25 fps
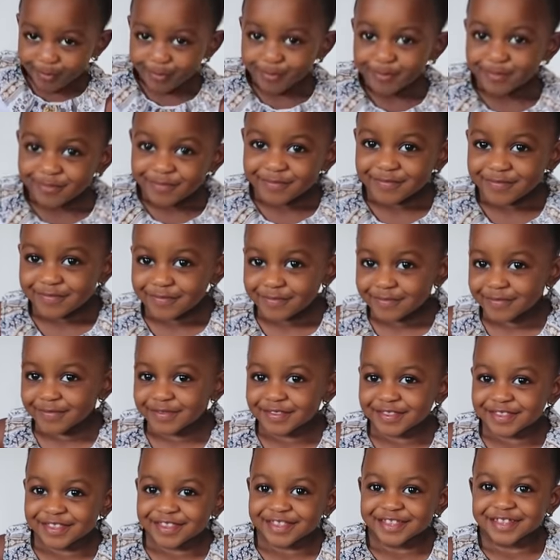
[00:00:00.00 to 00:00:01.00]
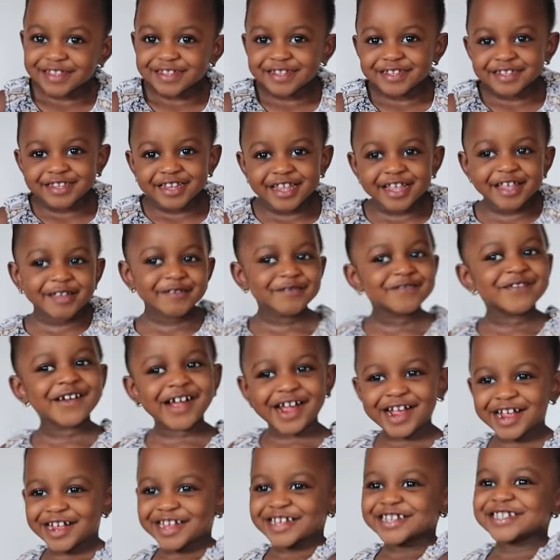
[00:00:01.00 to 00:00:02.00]
What's your name?
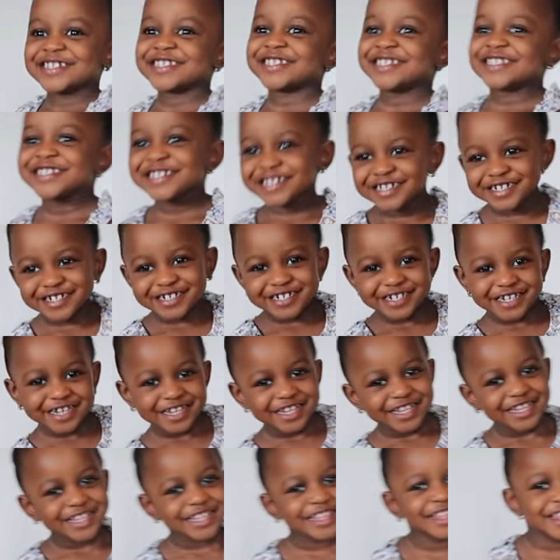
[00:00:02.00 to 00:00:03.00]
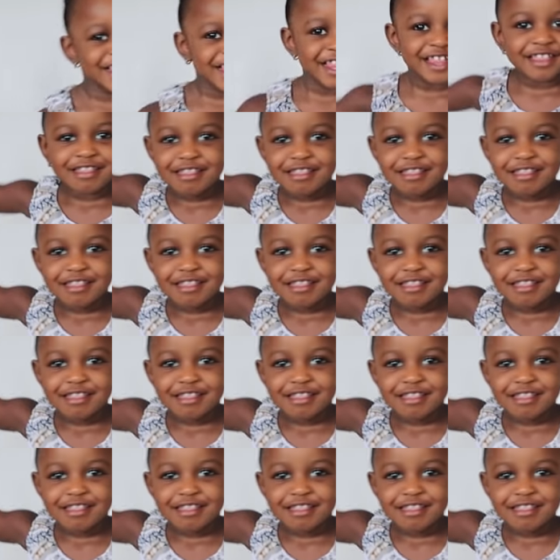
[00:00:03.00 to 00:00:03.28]
Eva. Eva, how old are